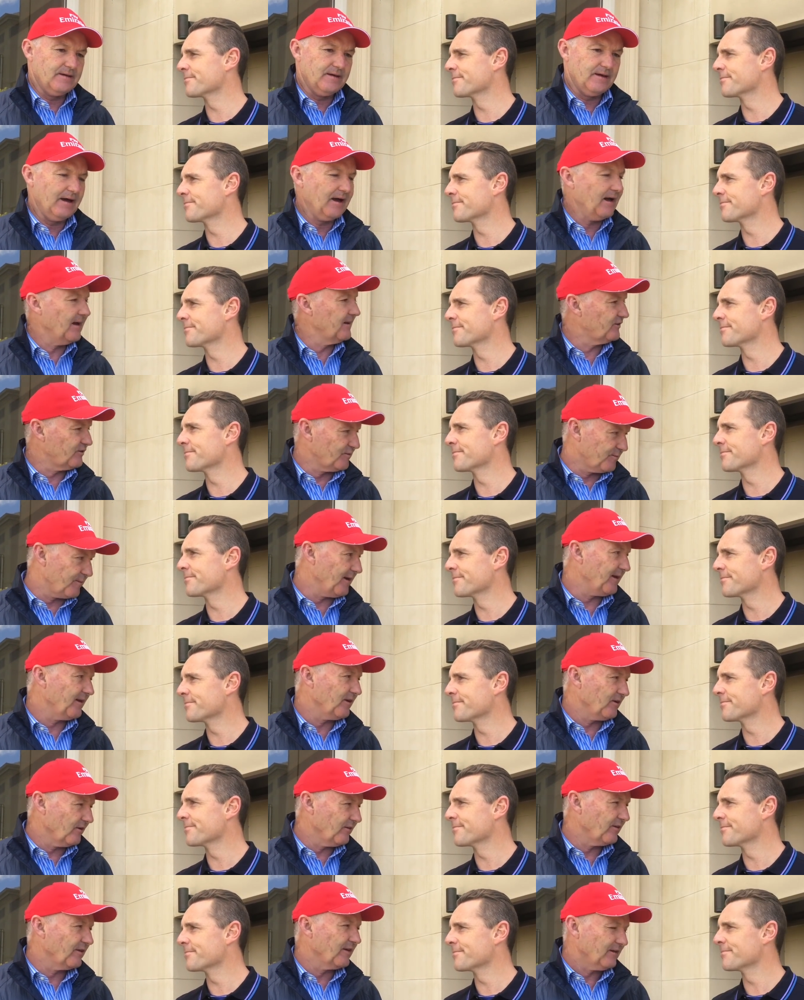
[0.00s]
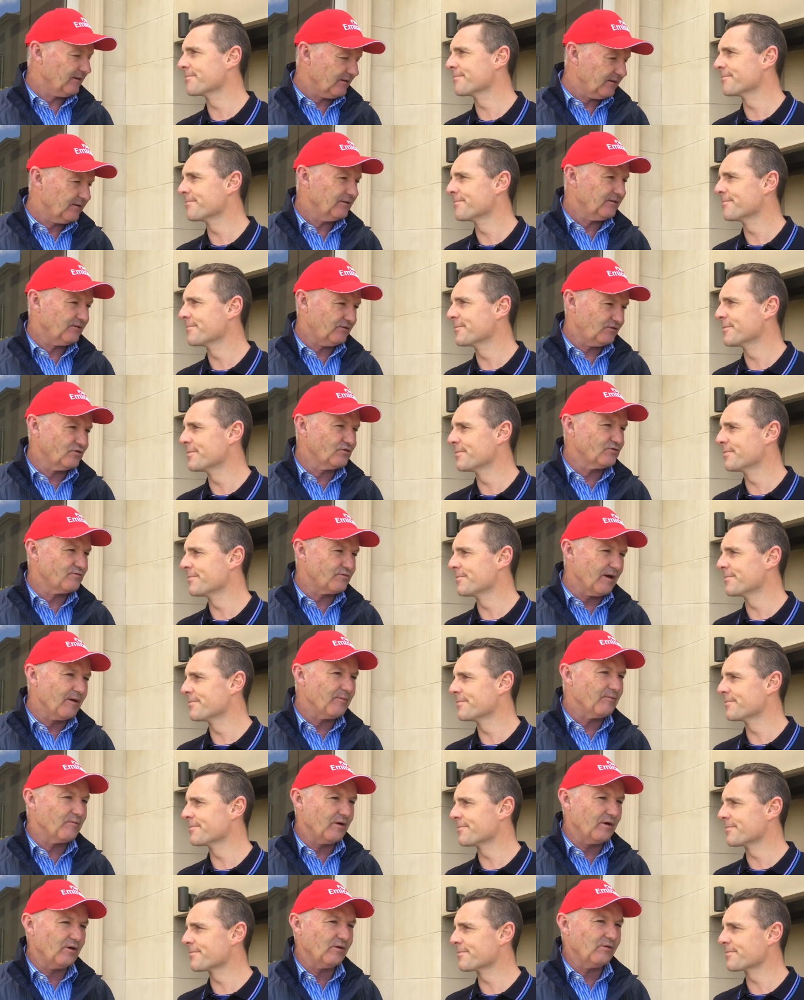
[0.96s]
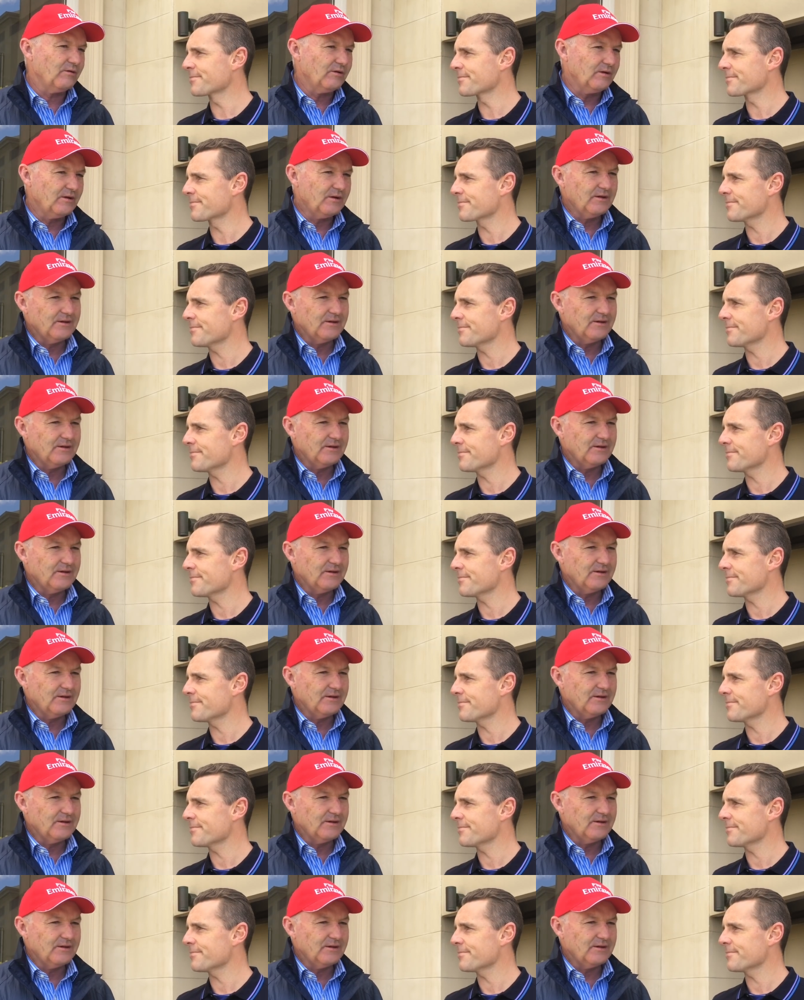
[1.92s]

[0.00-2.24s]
Speaker 1: hard to beat, I think. It should run well.